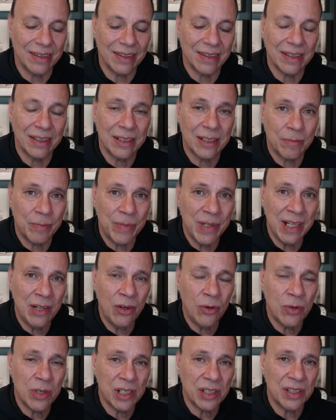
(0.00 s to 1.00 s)
speed
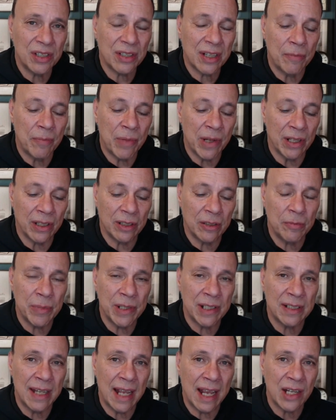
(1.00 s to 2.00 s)
horses can be a little
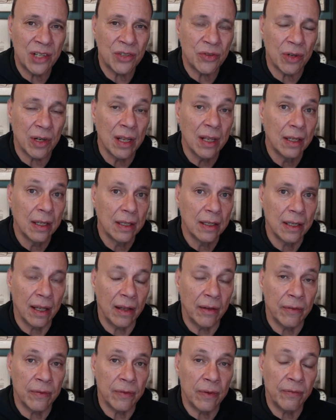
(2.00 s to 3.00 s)
bit dangerous.
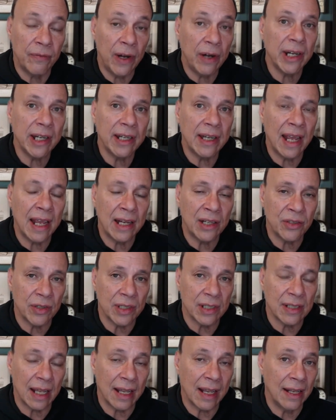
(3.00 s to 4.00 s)
Very
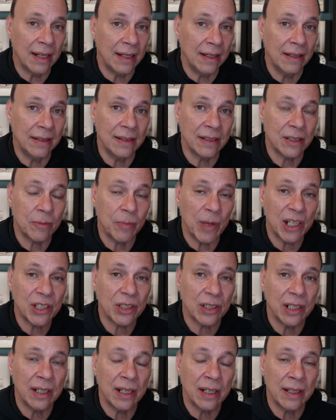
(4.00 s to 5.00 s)
dangerous,
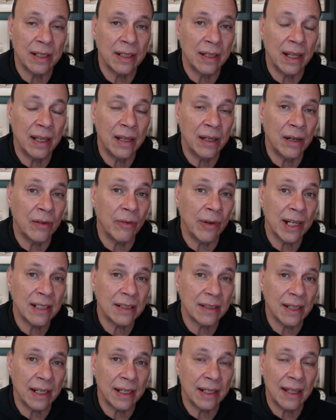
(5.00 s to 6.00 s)
especially in a
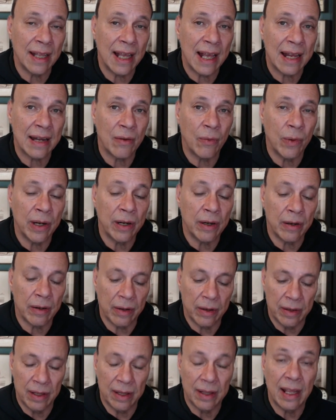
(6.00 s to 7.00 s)
race like that where
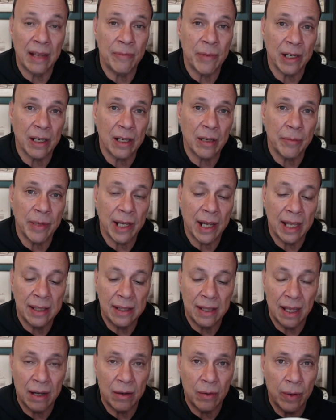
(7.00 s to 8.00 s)
they've been coming
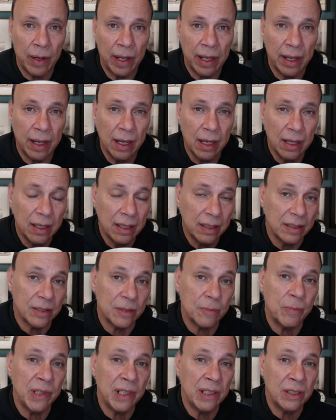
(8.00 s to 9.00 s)
in that way. The
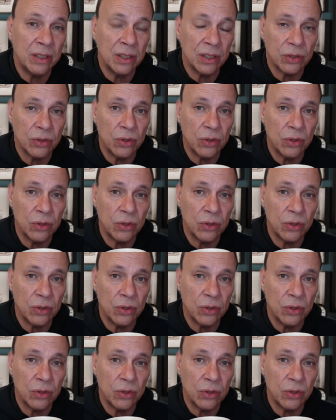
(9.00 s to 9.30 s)
speed just